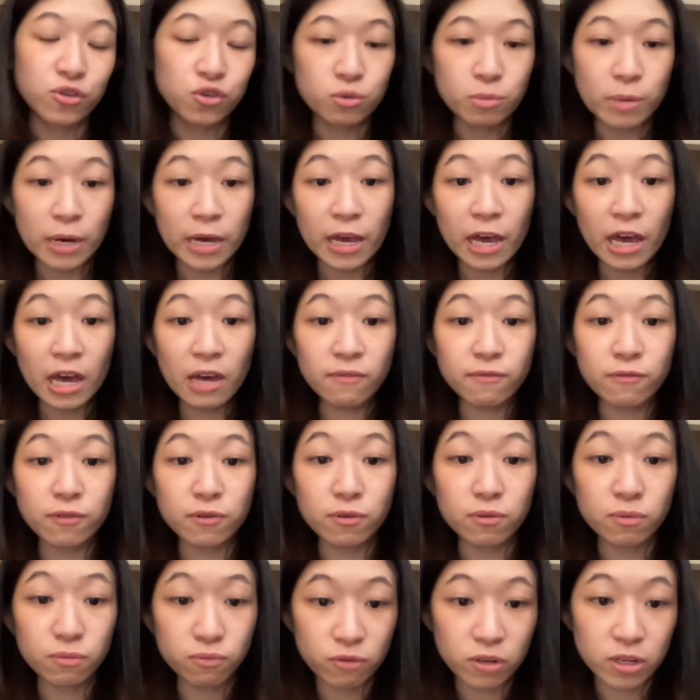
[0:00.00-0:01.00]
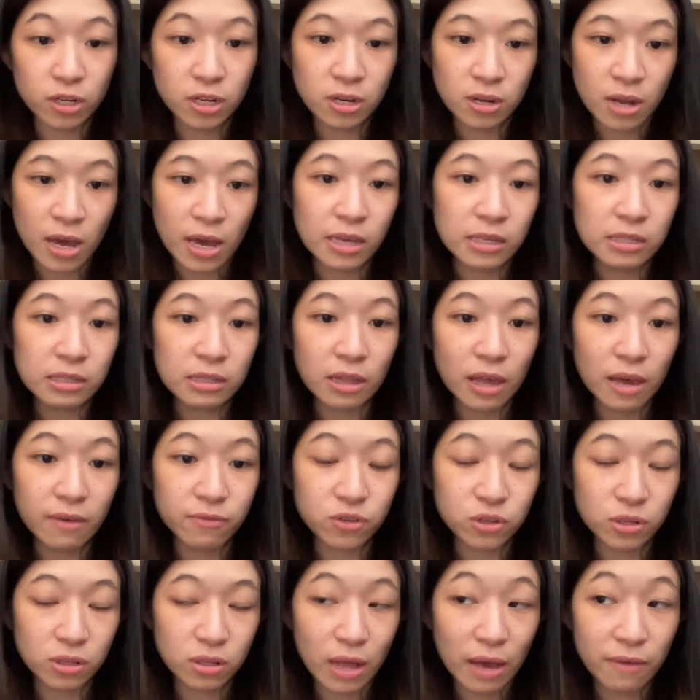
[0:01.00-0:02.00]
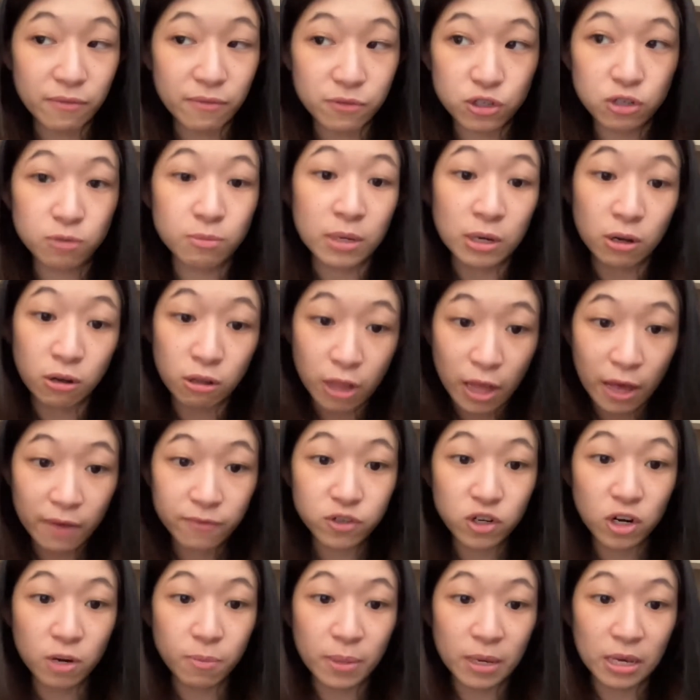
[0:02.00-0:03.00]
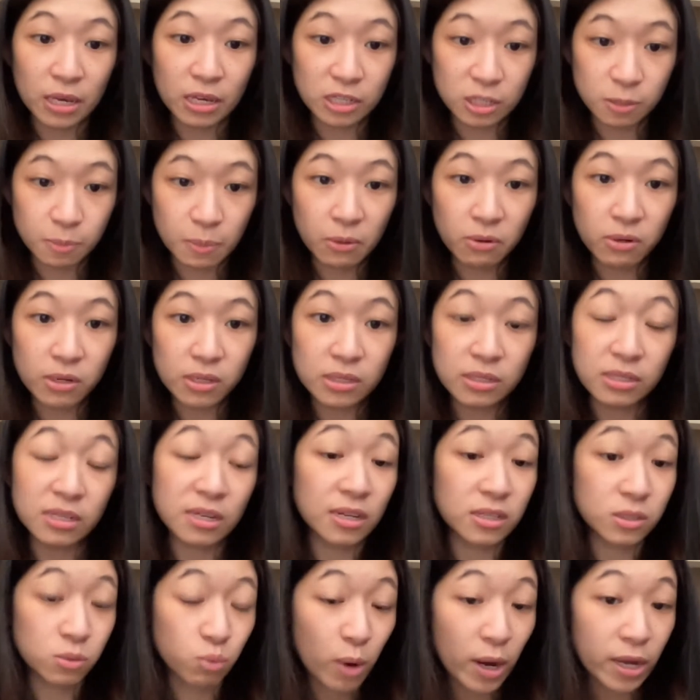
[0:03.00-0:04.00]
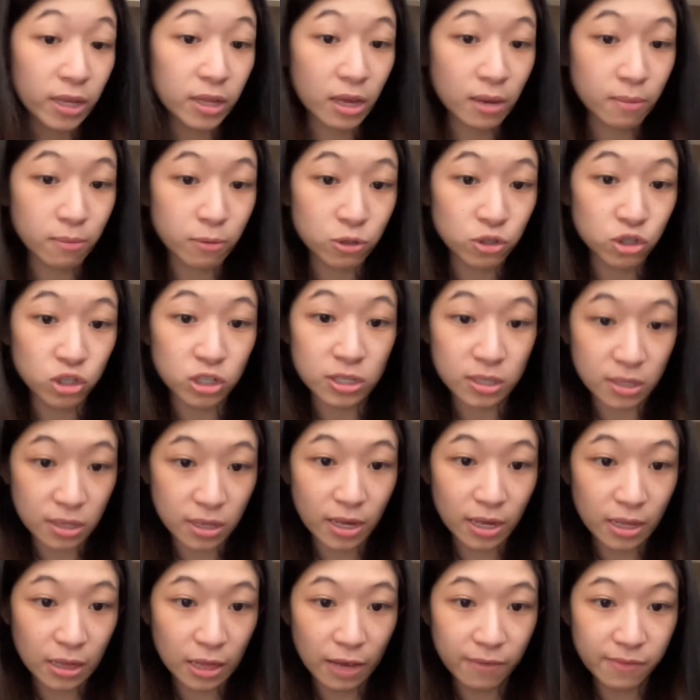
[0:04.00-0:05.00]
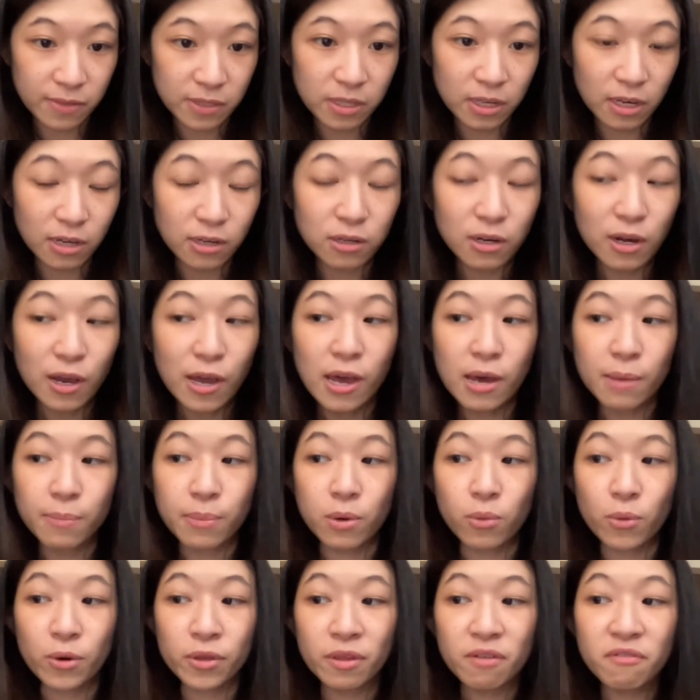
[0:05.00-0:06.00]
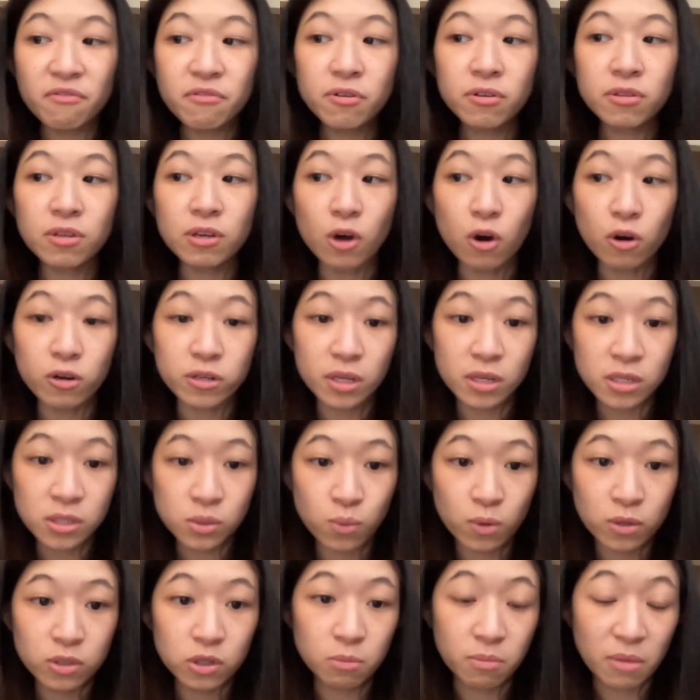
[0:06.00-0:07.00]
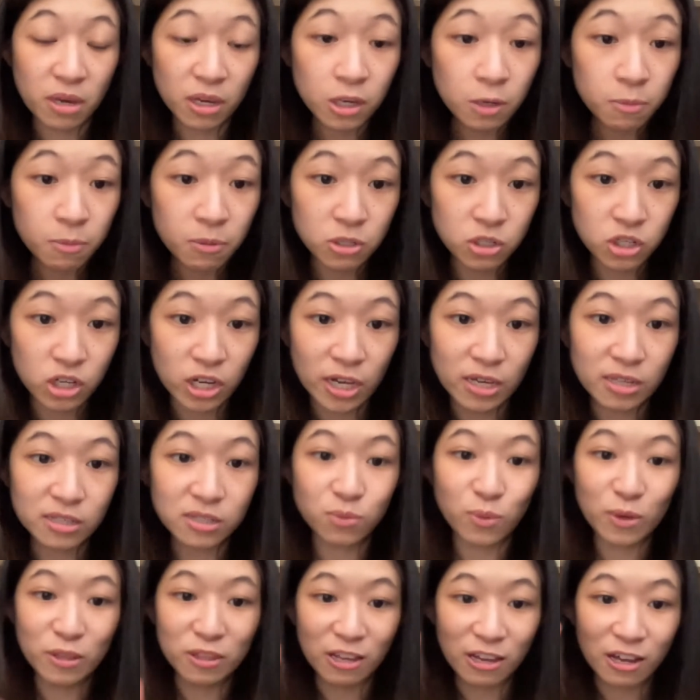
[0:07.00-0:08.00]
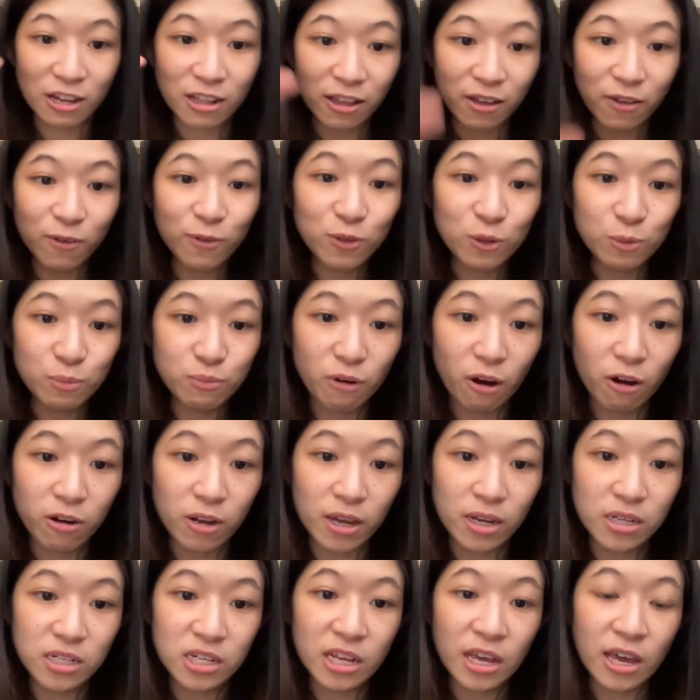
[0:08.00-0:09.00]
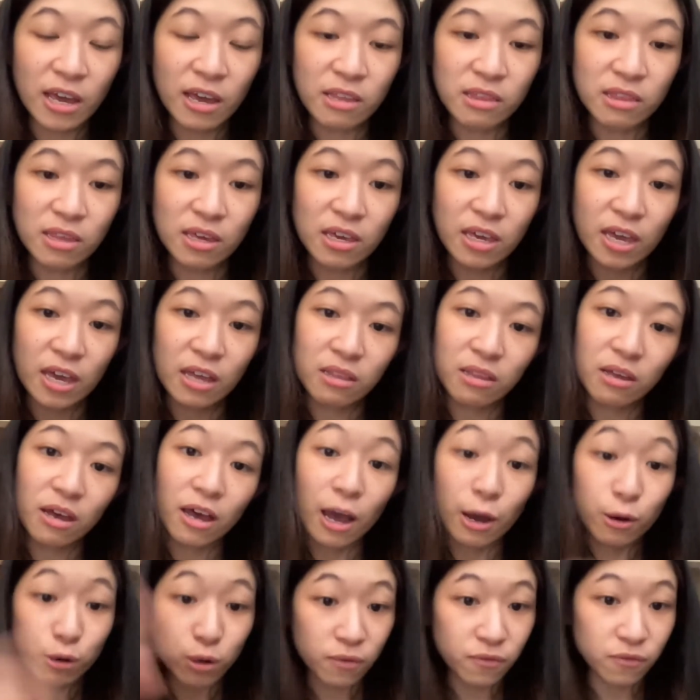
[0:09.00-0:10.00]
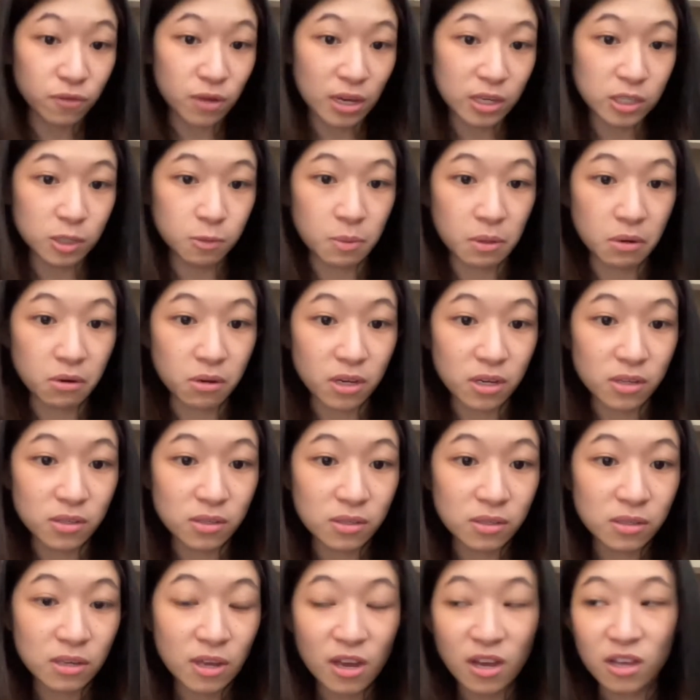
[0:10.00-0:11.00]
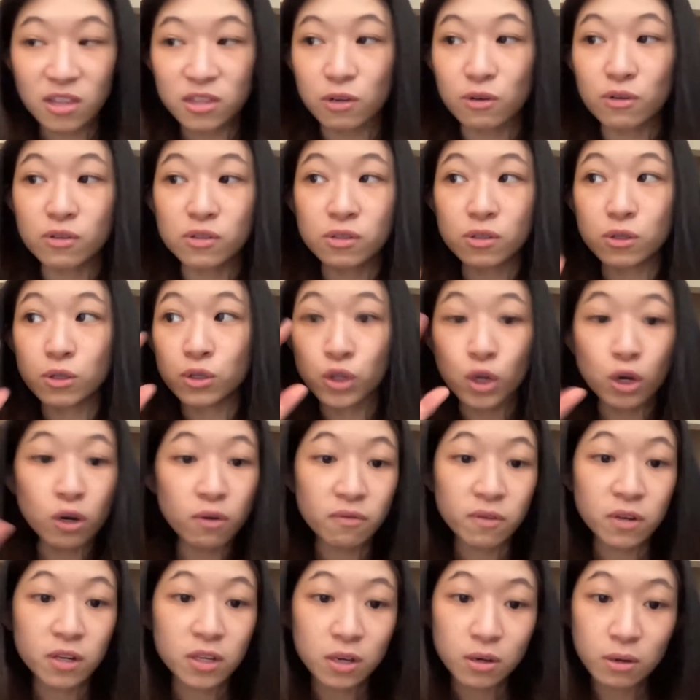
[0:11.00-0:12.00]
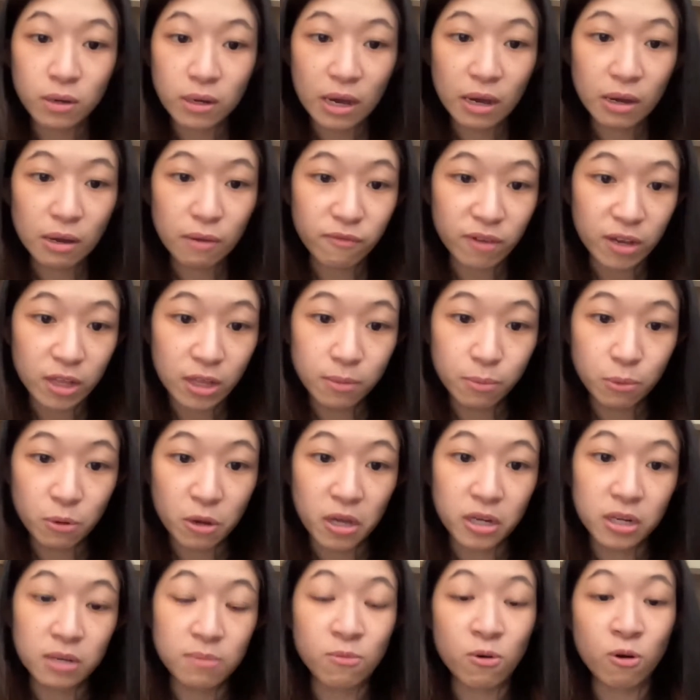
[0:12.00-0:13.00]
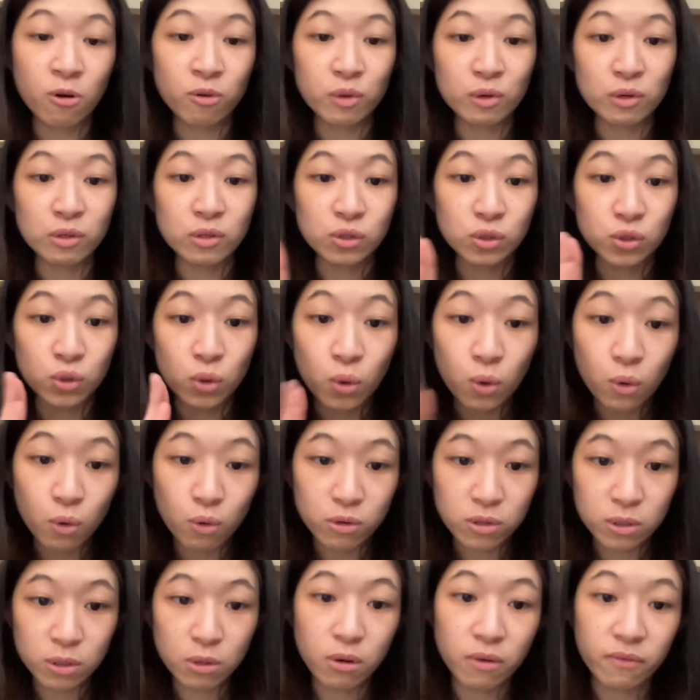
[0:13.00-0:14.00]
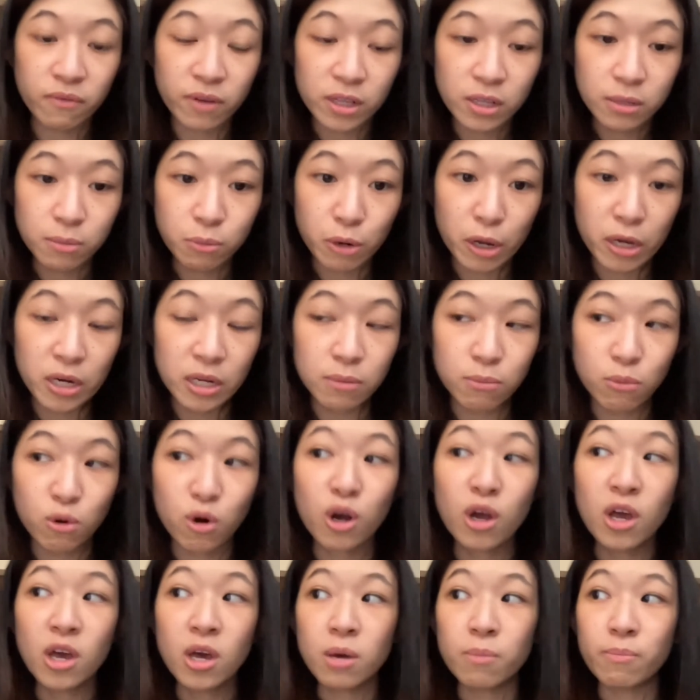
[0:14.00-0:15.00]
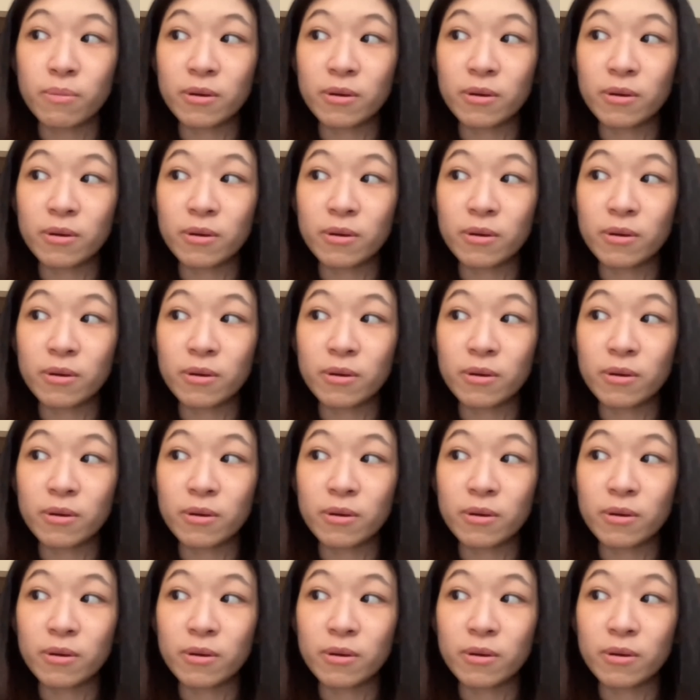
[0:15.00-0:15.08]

you might have a really nice live streaming or live shopping experience that is white label, just like Livescale. But whenever the audience want to make a purchase, when they click on the product, they get out of the experience. There's no video available anymore. There's no audio available anymore.